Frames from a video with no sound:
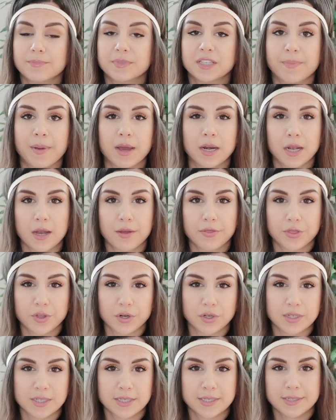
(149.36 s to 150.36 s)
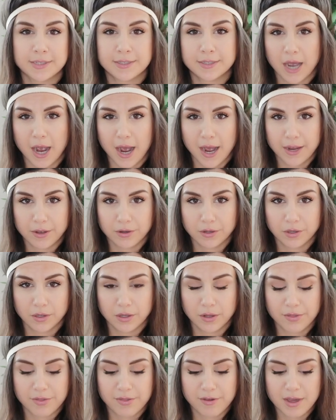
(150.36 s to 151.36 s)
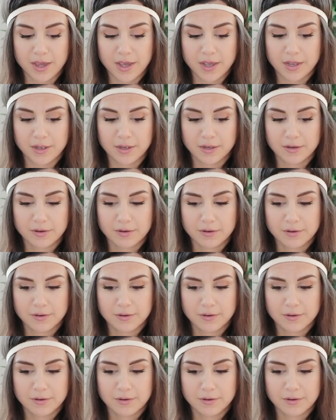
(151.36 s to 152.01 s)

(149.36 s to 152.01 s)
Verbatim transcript: depending on their style, they